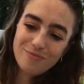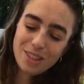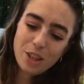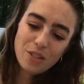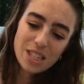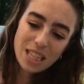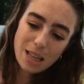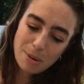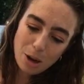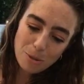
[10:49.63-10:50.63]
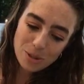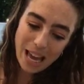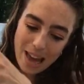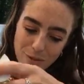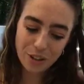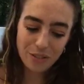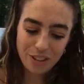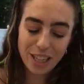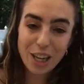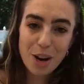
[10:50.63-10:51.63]
You've seen them in almost every
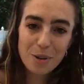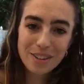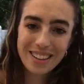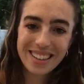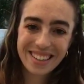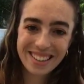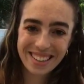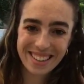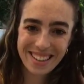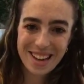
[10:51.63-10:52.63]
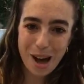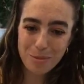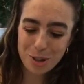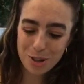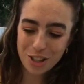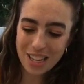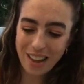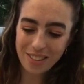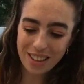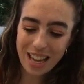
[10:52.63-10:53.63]
video. I'll be sure to add
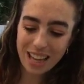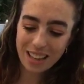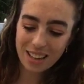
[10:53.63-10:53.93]
the link.